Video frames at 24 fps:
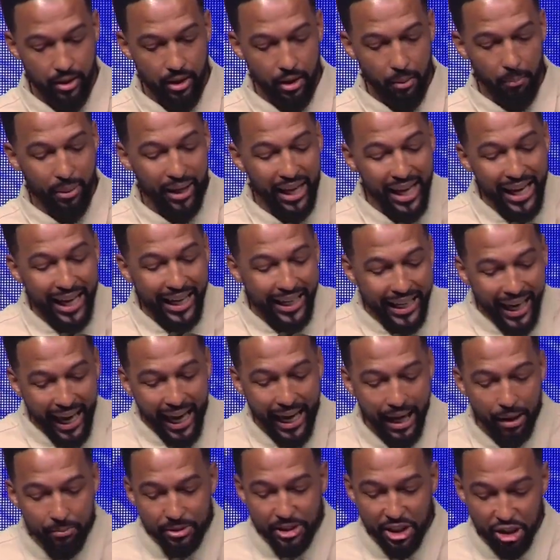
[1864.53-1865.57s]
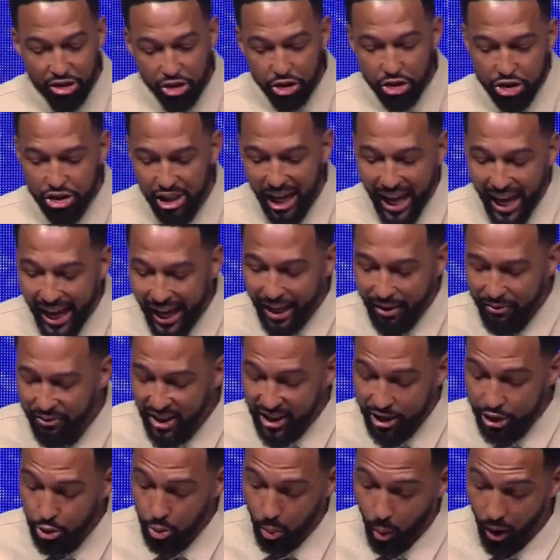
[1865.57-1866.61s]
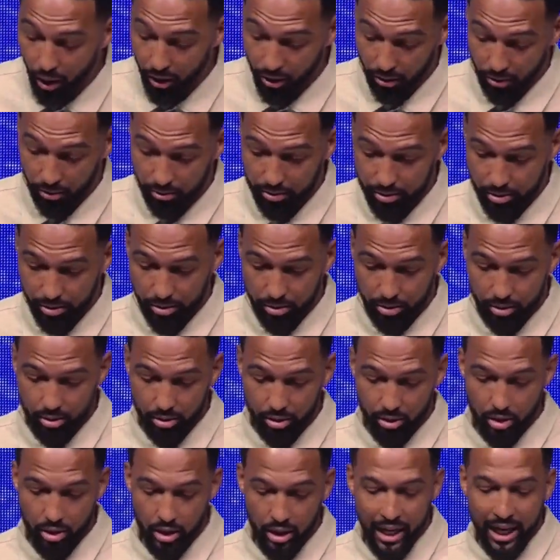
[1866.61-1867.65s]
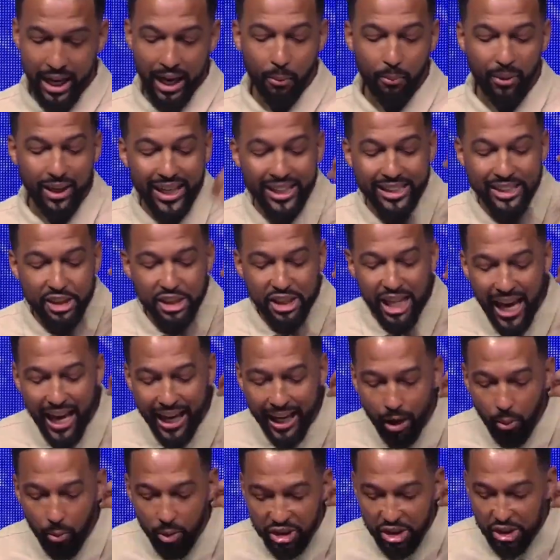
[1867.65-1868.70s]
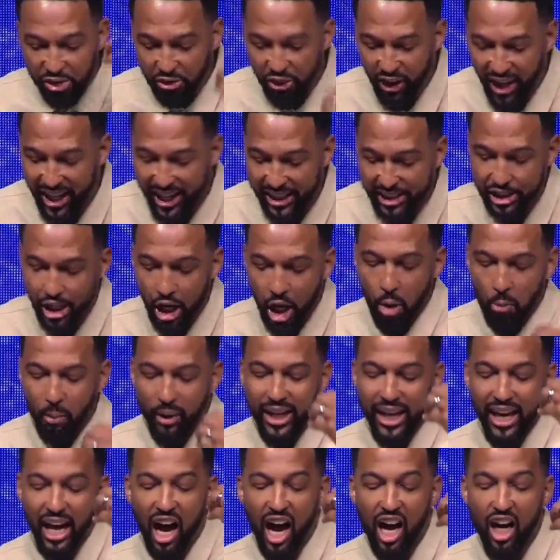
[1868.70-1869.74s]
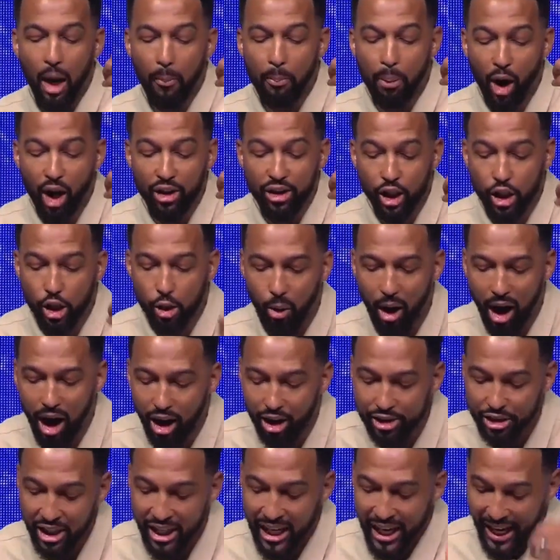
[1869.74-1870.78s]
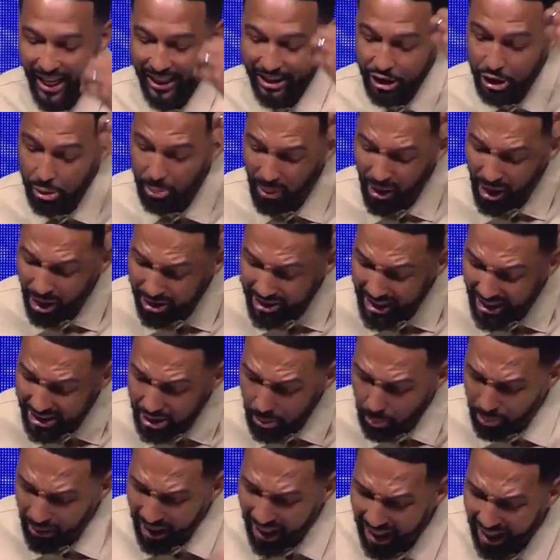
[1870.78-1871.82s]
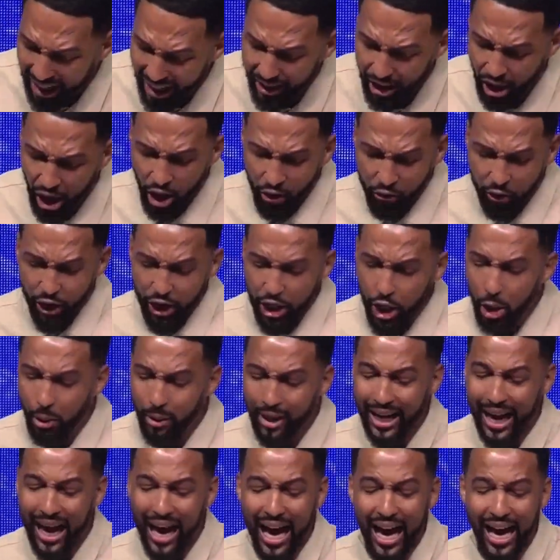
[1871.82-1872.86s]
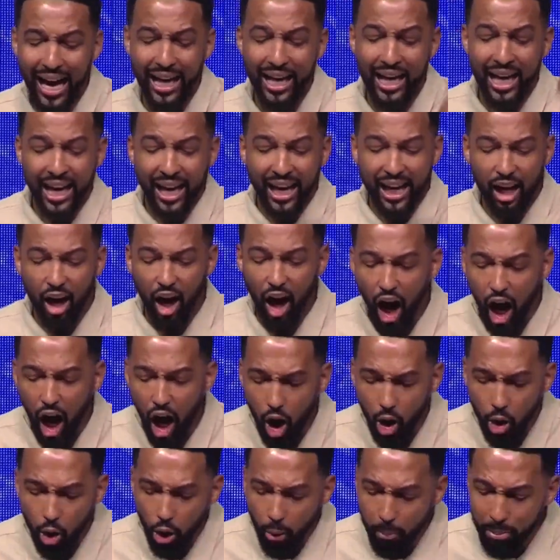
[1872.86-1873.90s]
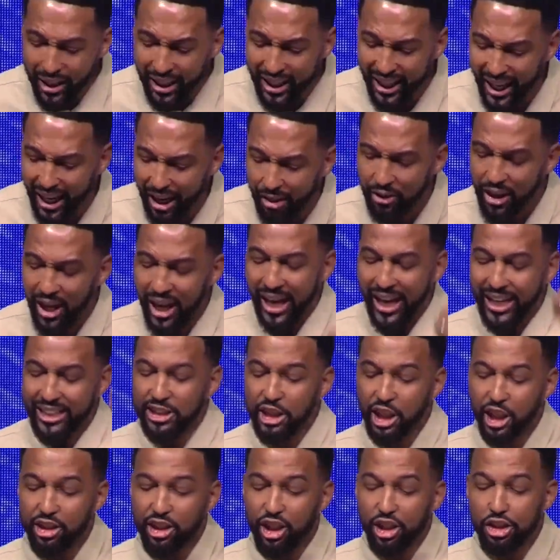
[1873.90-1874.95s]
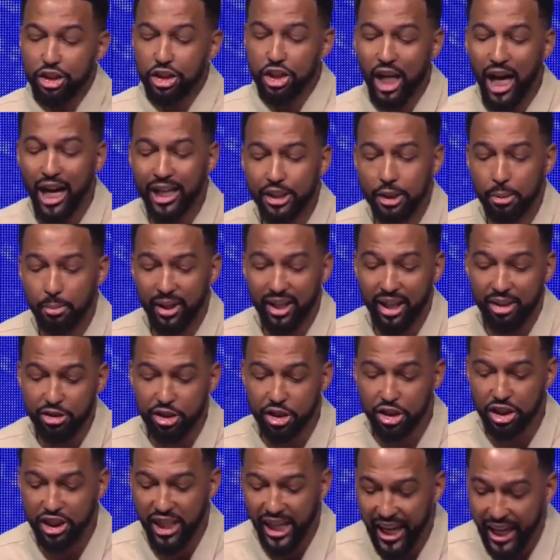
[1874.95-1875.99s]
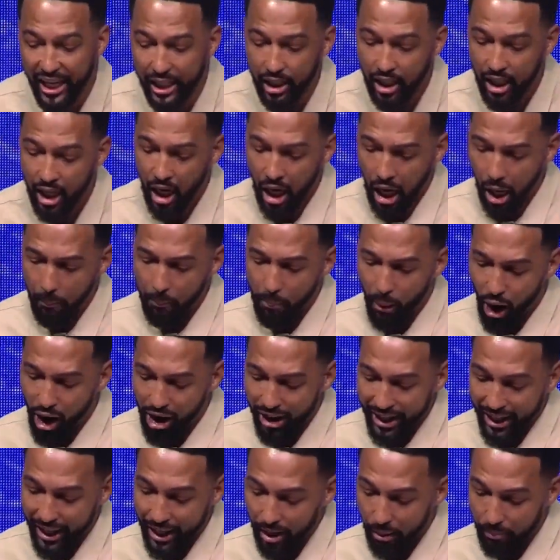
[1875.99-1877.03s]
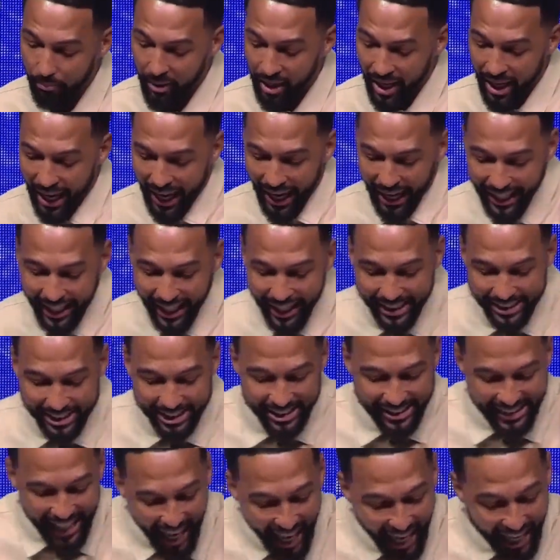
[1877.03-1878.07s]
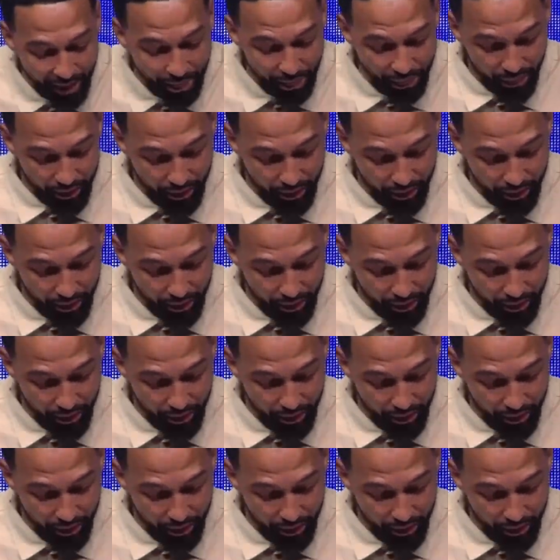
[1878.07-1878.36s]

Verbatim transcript: But he came to save this world. When he said it was finished, when he hung upon the cross and spilled his blood for you and I and all who believe, he took the judgment of sin upon him in his death